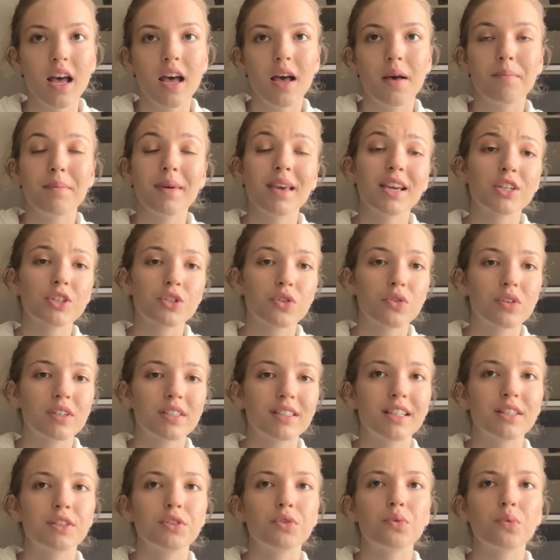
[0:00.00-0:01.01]
Make sure
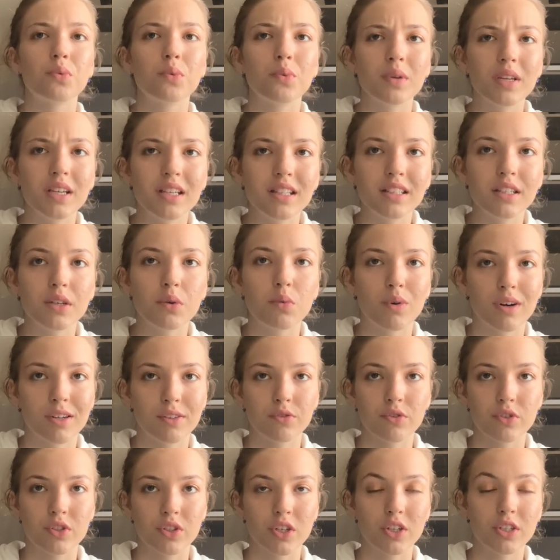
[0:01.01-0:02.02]
that you really want
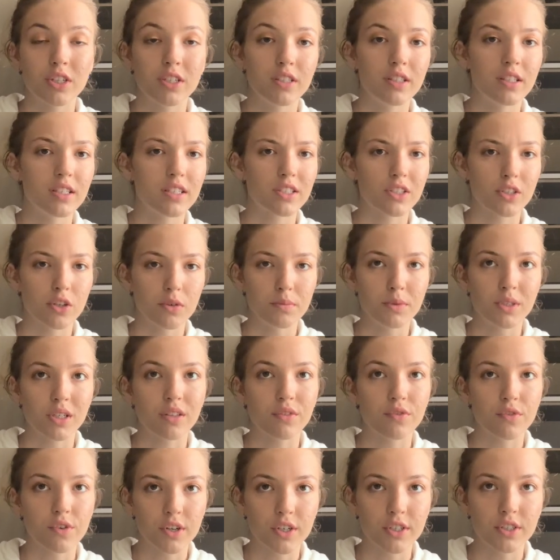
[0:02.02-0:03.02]
to study this subject
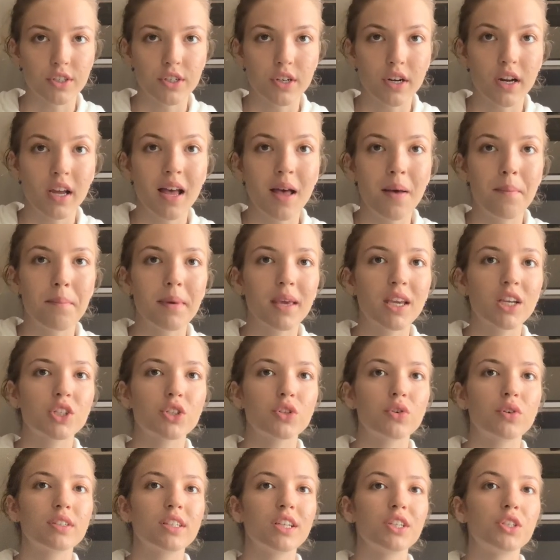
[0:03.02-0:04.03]
further. Make
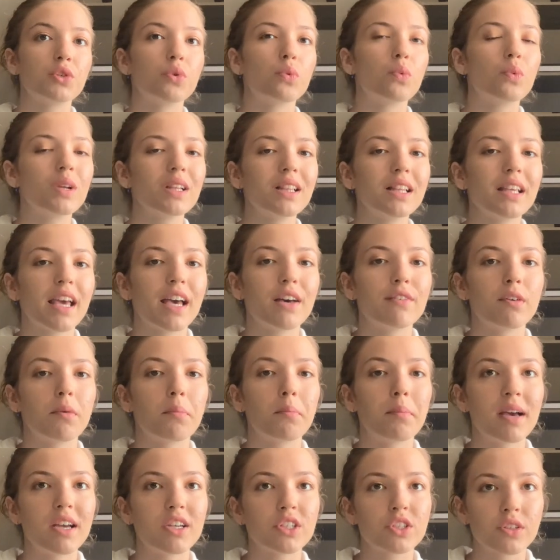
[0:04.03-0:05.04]
sure that you really have a
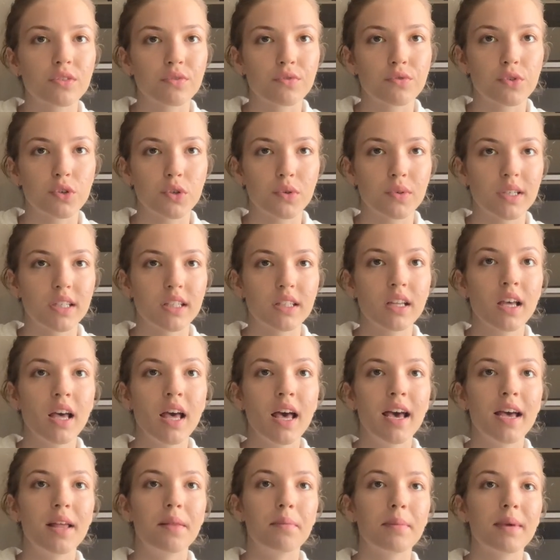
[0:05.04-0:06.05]
passion for it,
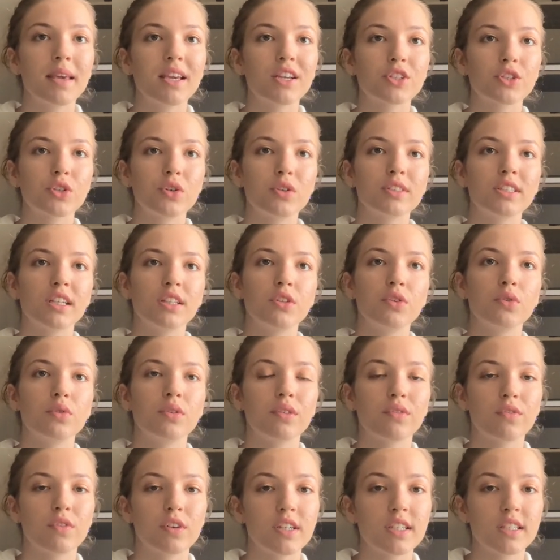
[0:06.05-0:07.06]
and make sure that the
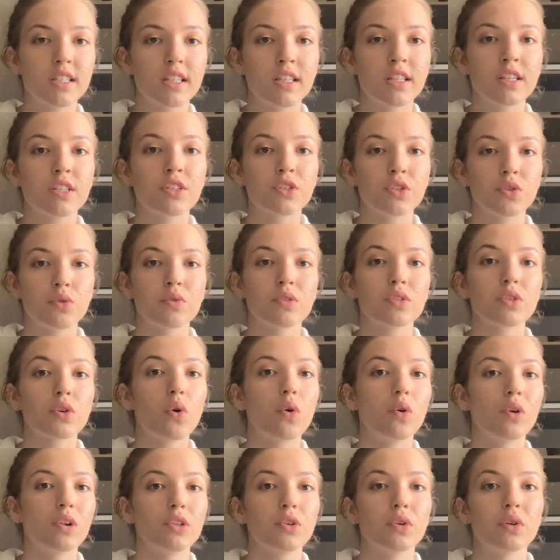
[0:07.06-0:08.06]
university suits
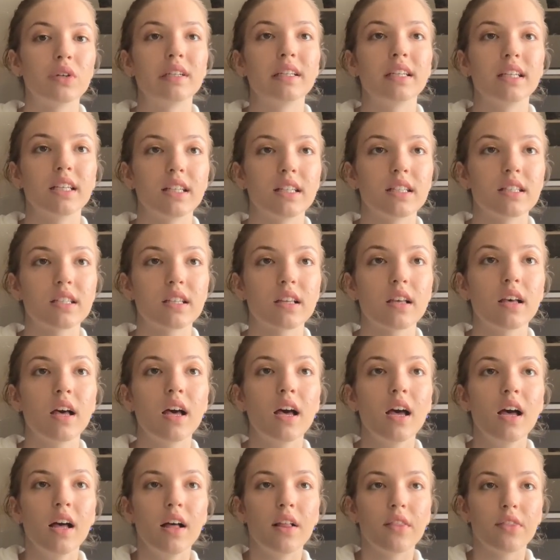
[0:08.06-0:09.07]
all your needs.
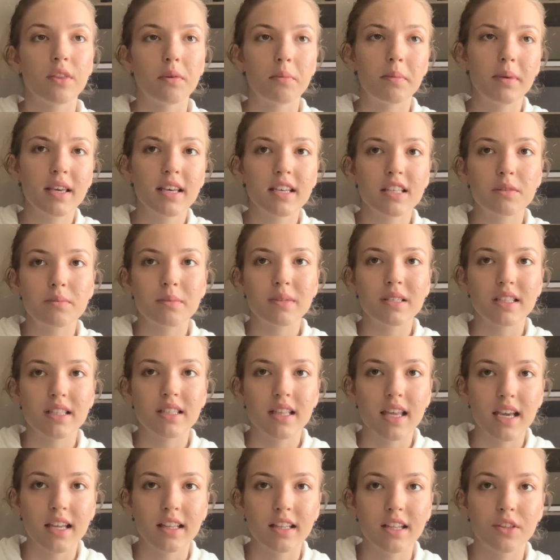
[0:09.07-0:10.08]
The biggest
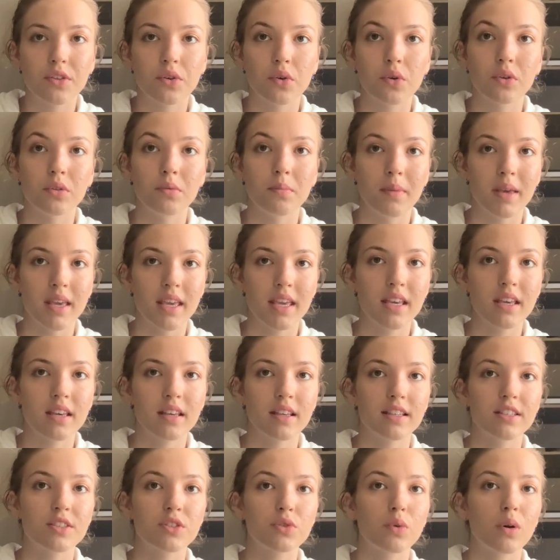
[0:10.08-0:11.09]
mistake that you could make
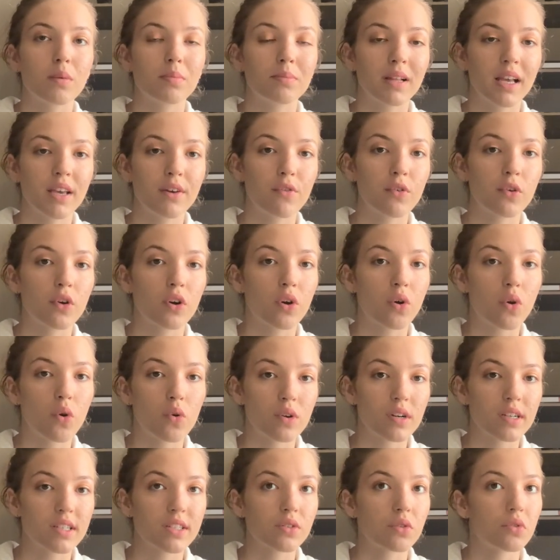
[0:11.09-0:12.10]
is to apply for a
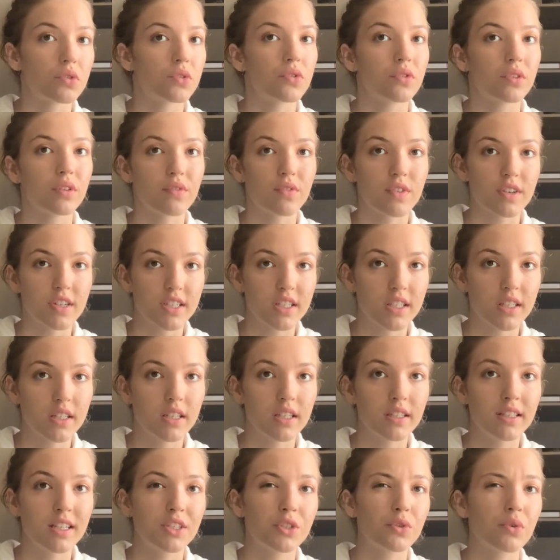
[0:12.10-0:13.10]
course or university
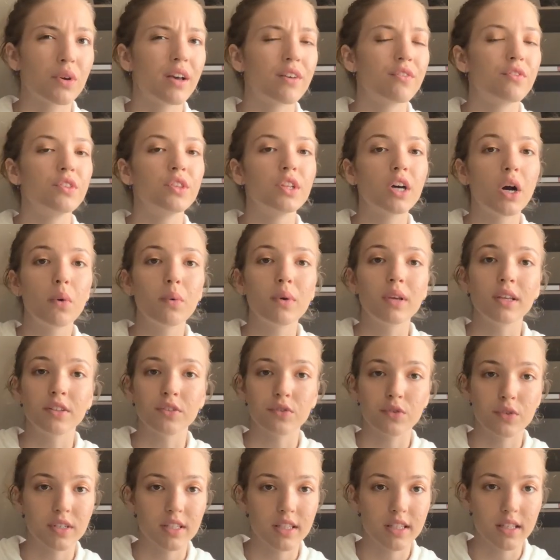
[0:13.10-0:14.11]
that you have no
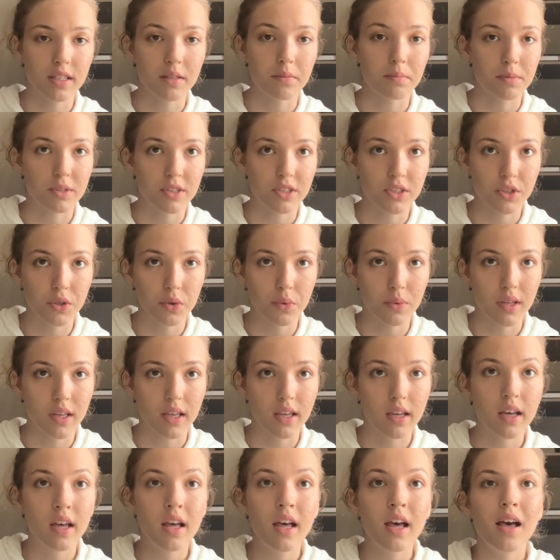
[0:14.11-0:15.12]
interest in
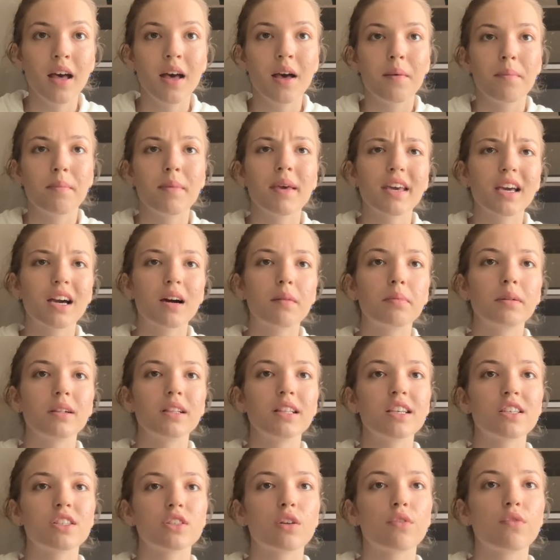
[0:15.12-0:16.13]
pursuing. Make up a
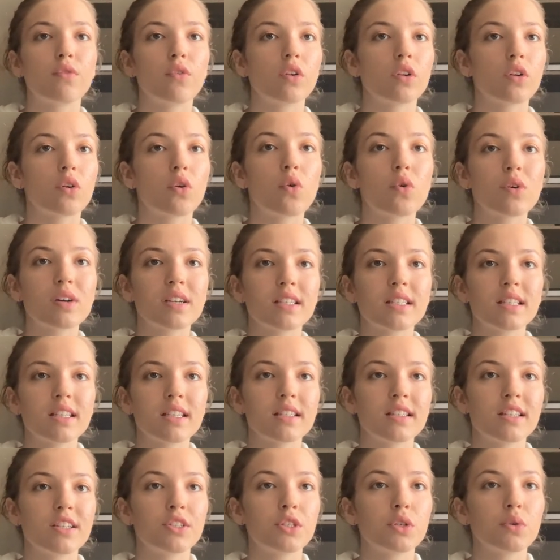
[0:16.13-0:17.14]
list of all
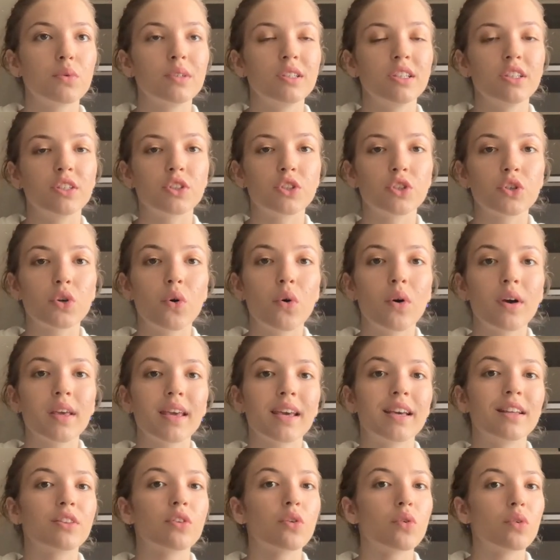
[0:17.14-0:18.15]
courses that you would enjoy
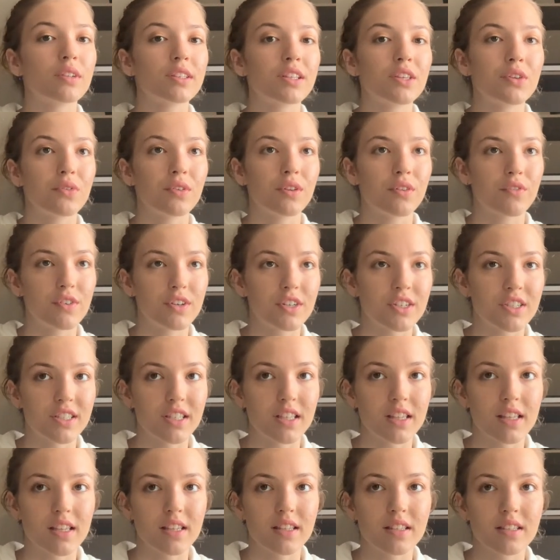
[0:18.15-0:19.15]
and all the
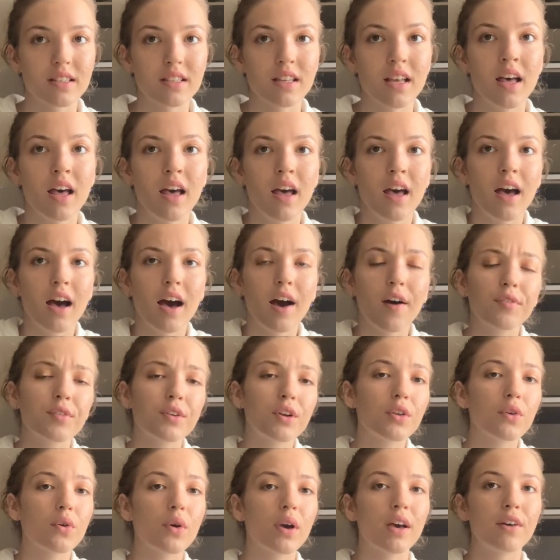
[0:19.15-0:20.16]
universities. After
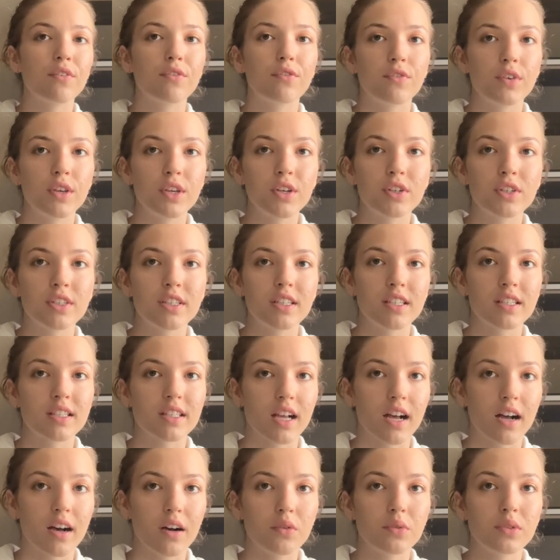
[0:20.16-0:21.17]
you have figured this
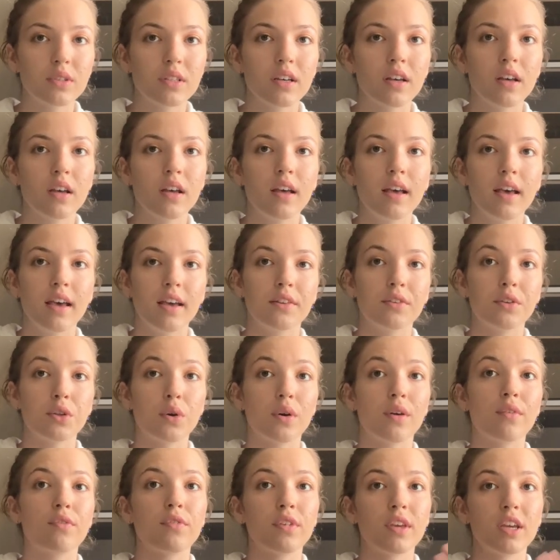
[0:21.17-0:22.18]
out, and you
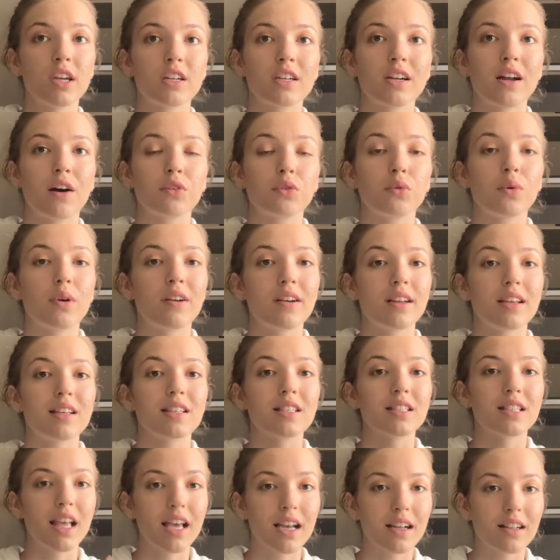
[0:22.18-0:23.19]
have figured out where
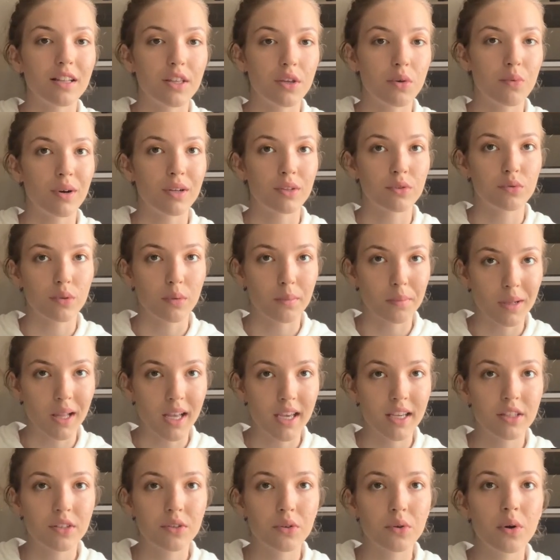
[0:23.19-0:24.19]
exactly you want to
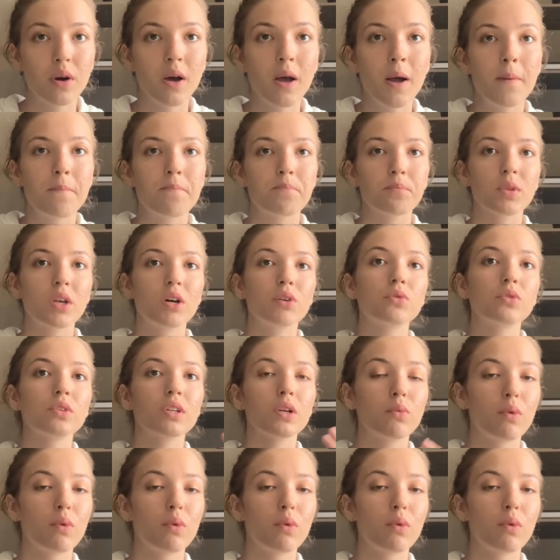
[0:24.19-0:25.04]
apply to, go to the